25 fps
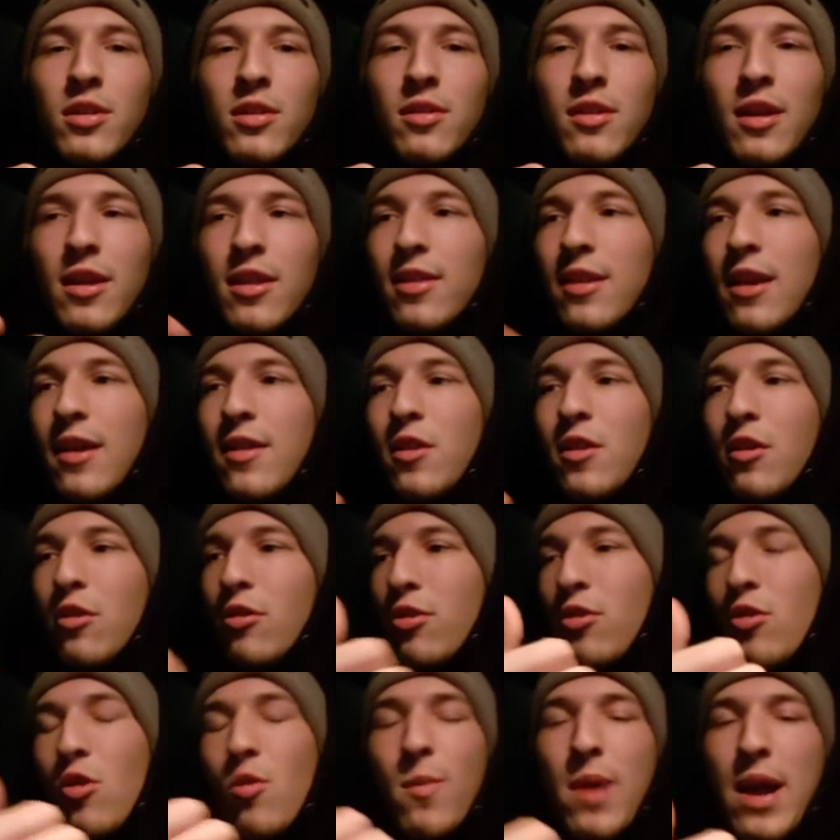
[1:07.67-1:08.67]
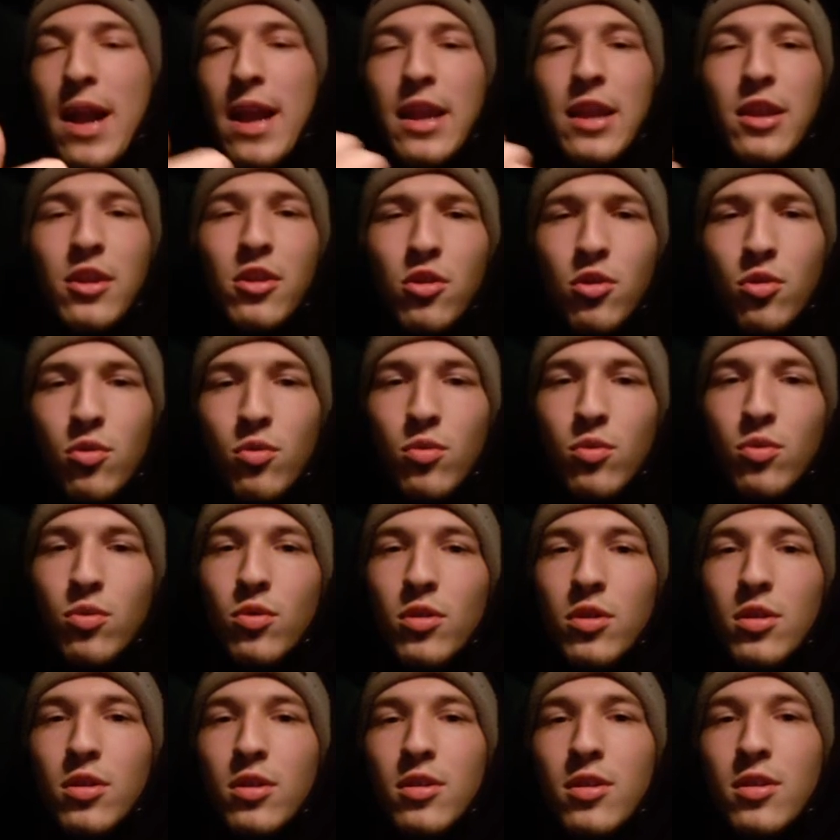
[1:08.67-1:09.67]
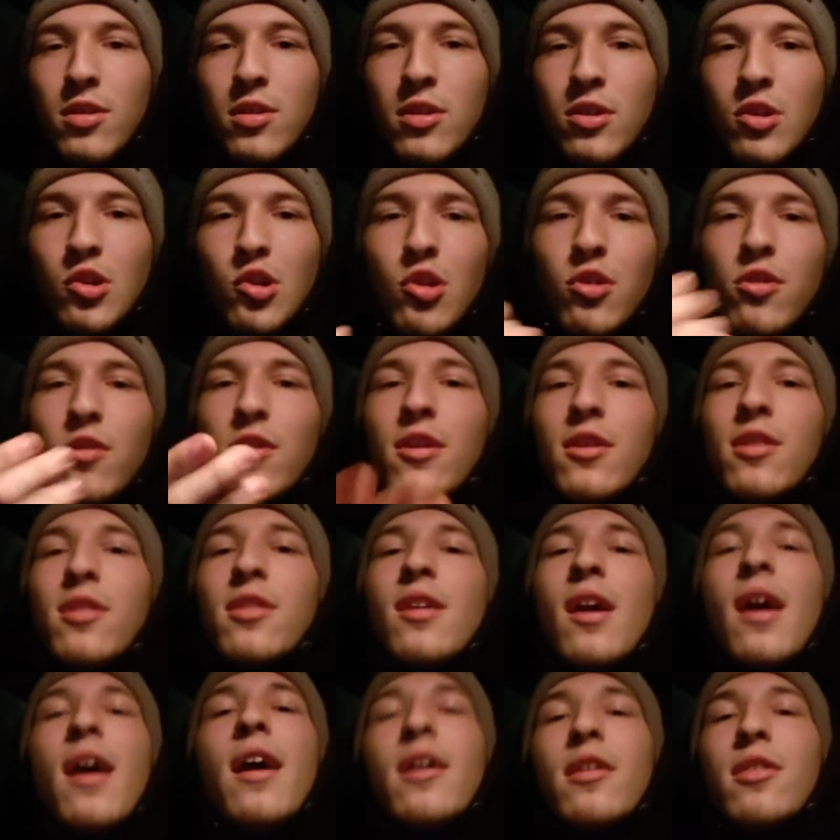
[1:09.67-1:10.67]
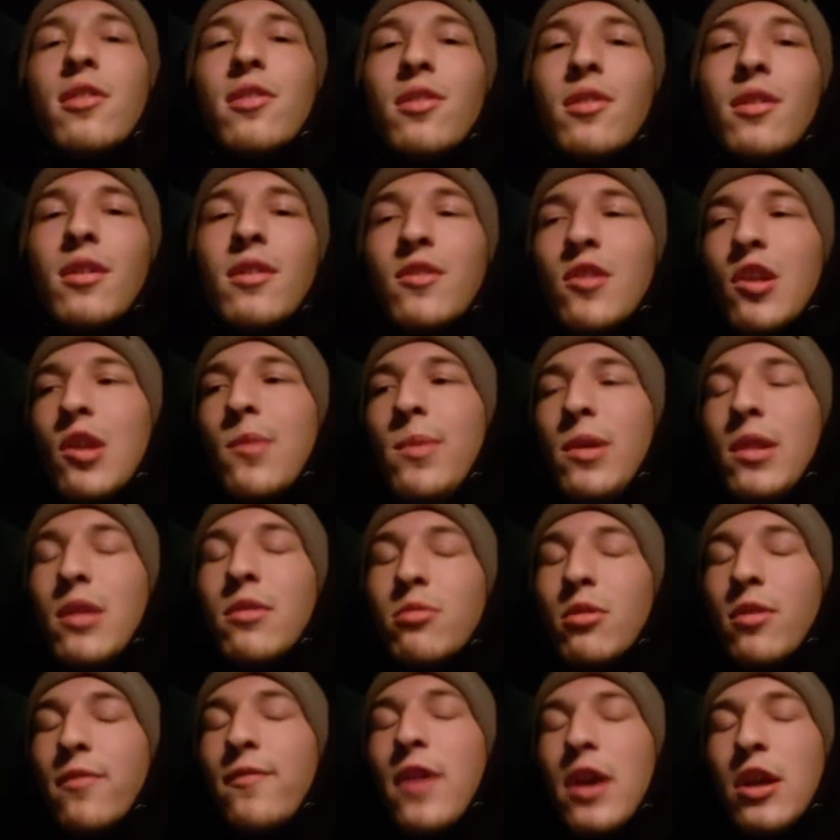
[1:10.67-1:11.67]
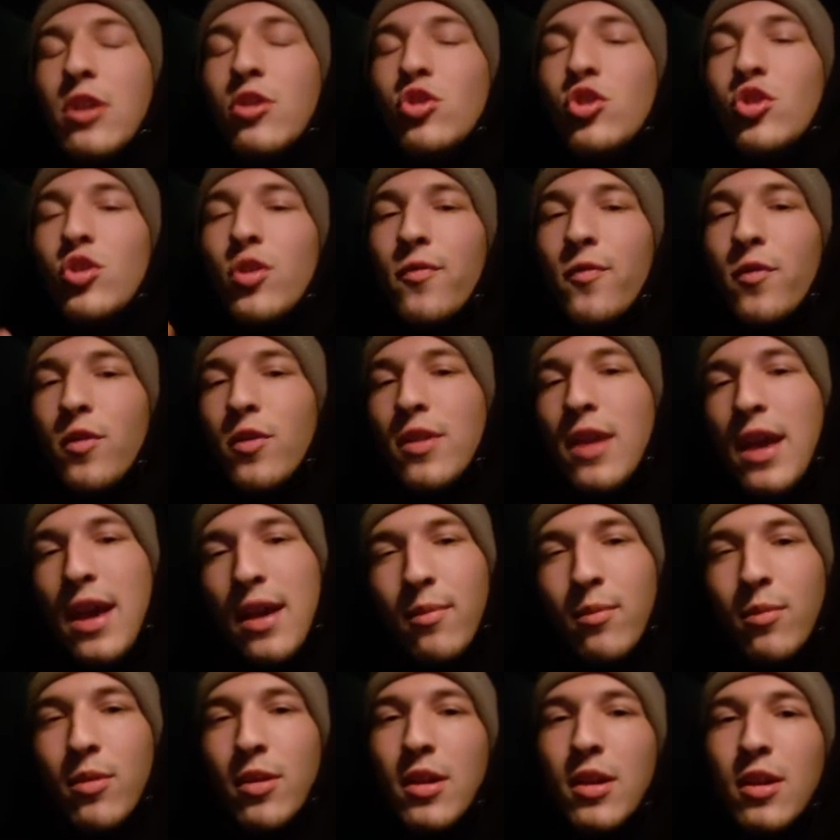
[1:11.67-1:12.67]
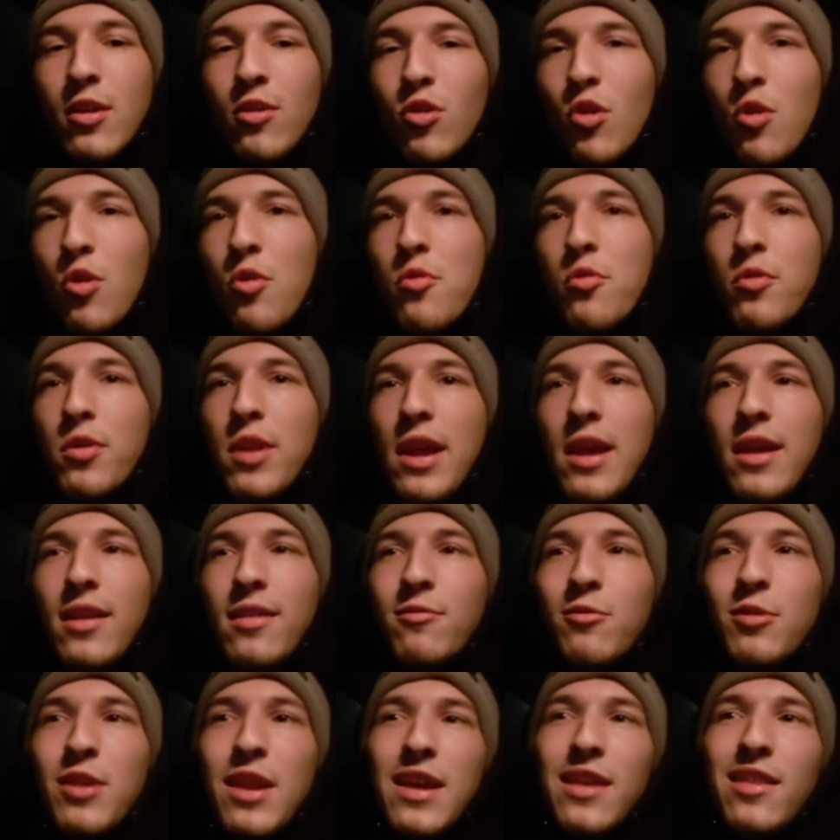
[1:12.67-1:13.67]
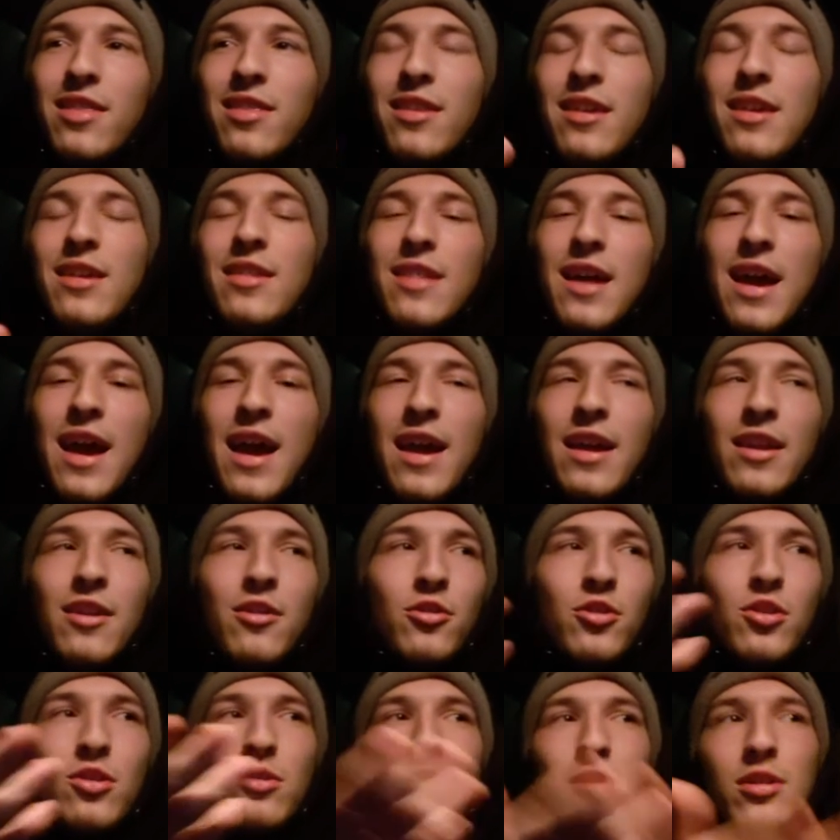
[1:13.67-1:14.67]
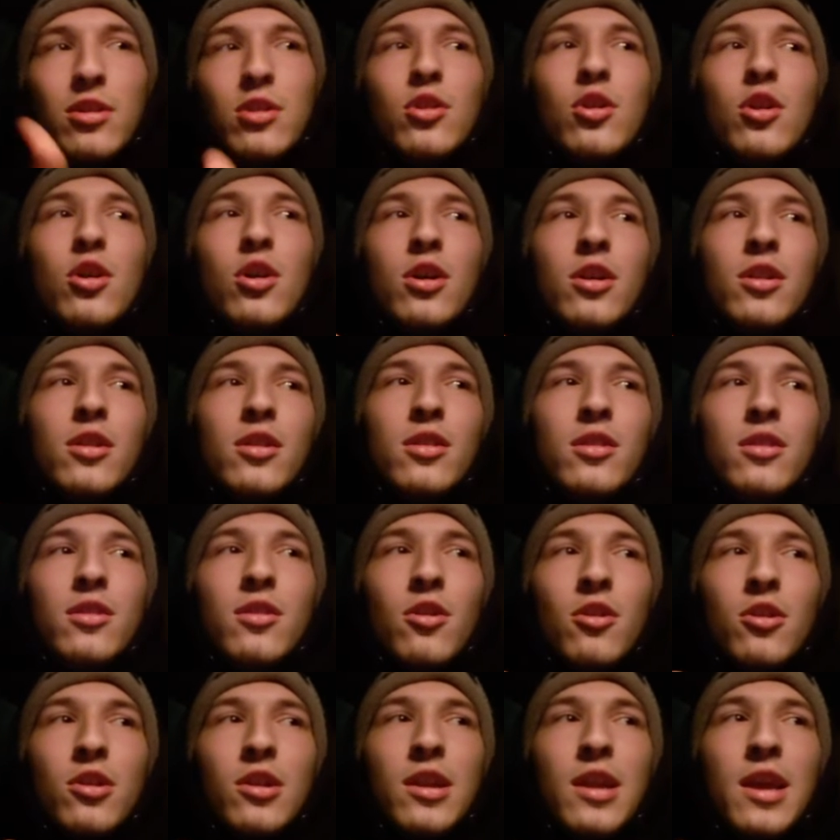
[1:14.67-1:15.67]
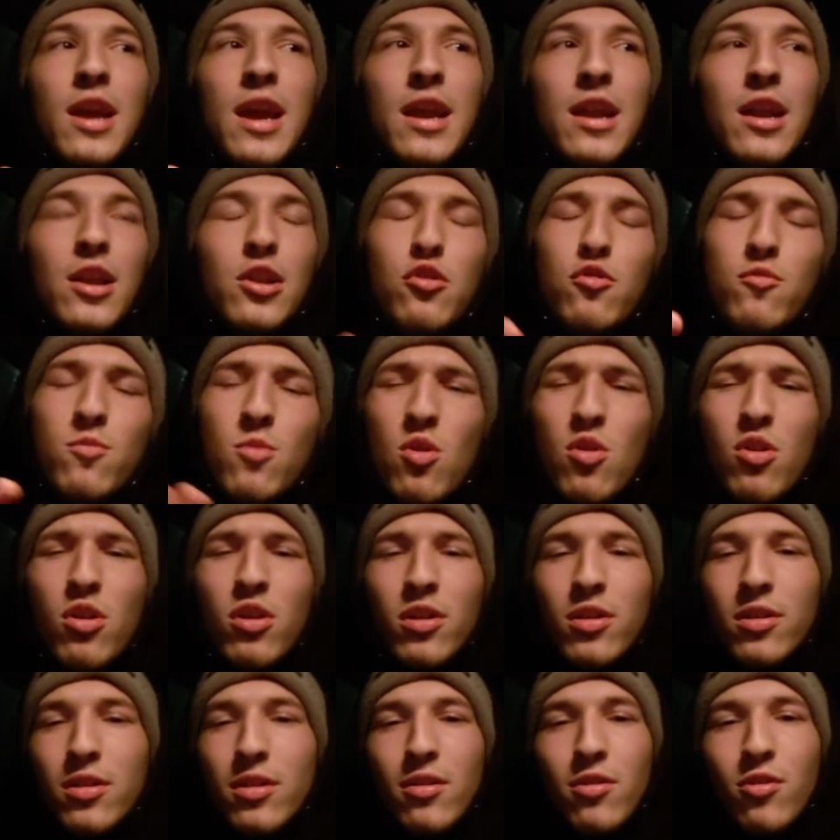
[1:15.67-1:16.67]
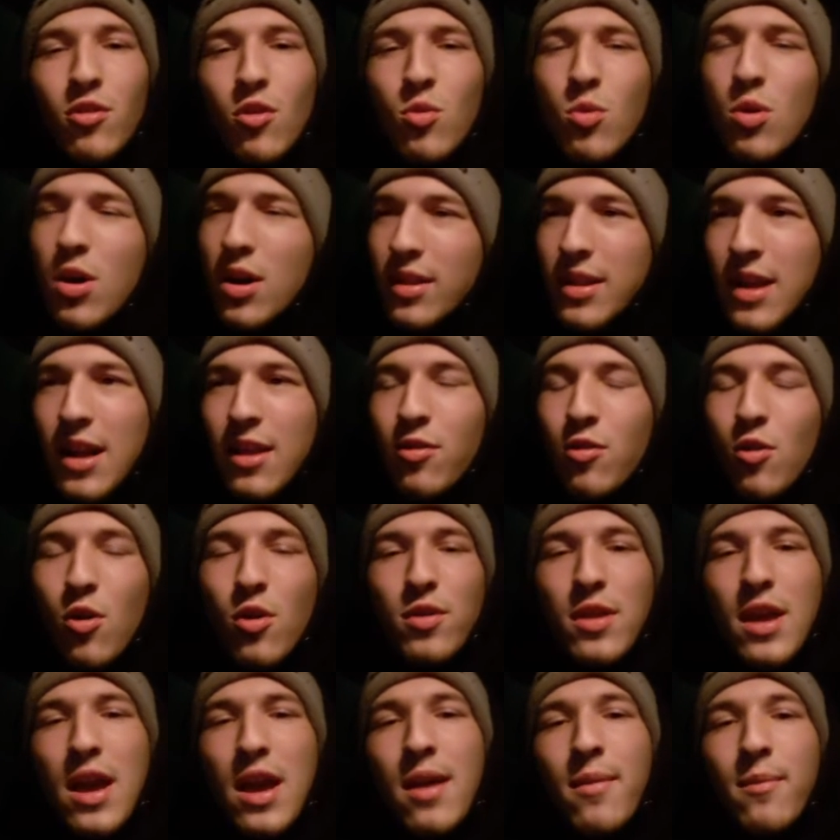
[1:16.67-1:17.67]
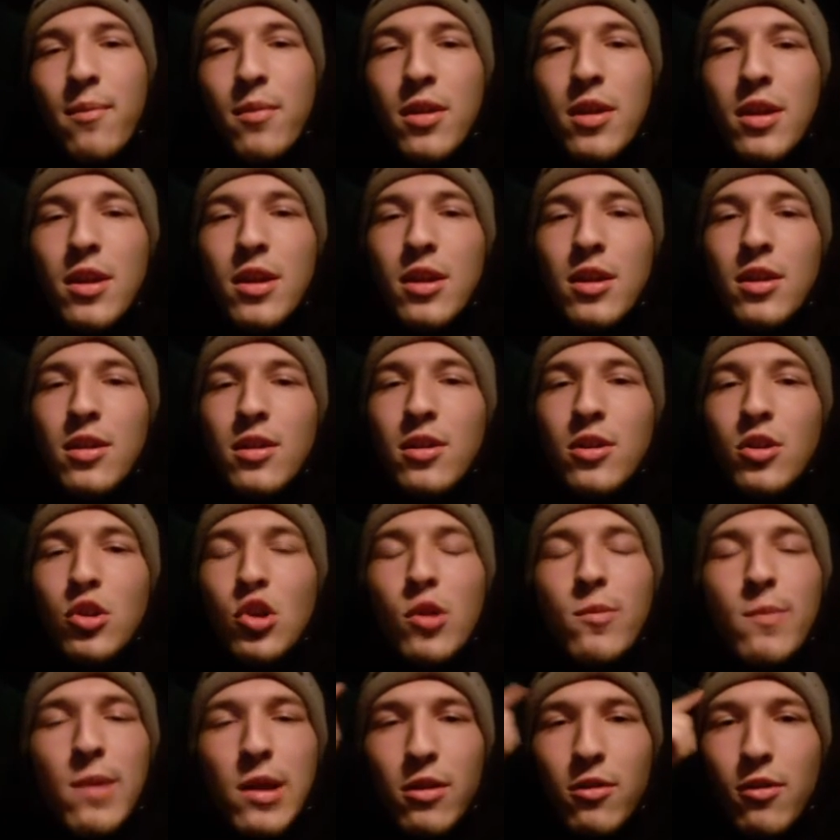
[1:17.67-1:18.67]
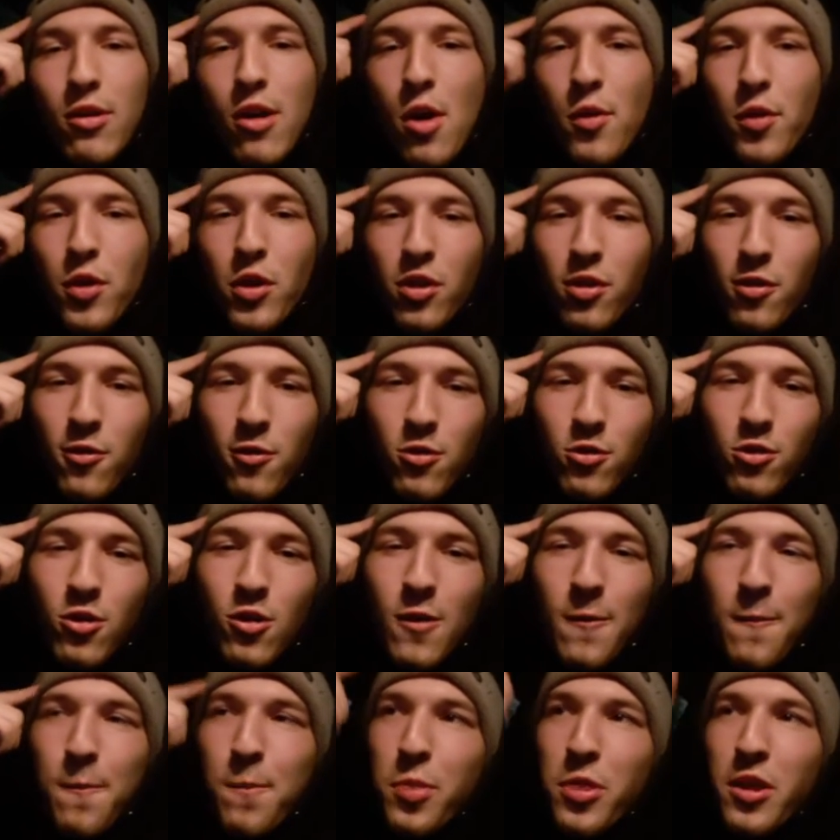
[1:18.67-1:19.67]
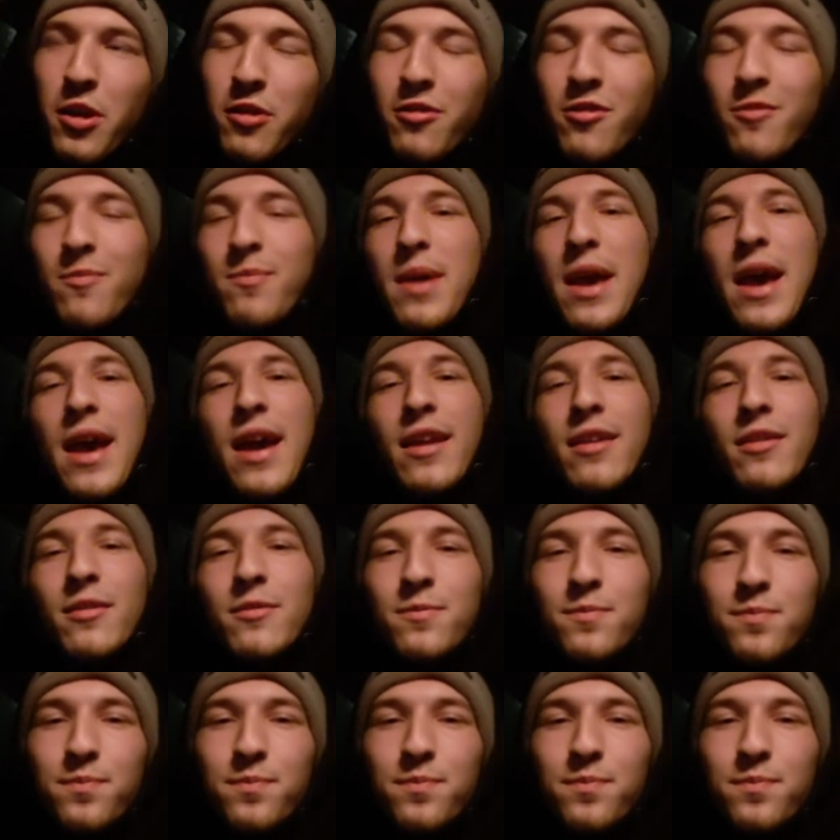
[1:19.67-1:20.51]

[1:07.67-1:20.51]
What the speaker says: Let's say they're still mad at you. Your success is gonna be the revenge for them. So when they see that you're doing good, they're gonna hate on you more. So what? That's all them. Your mental health is still good. Theirs is bad.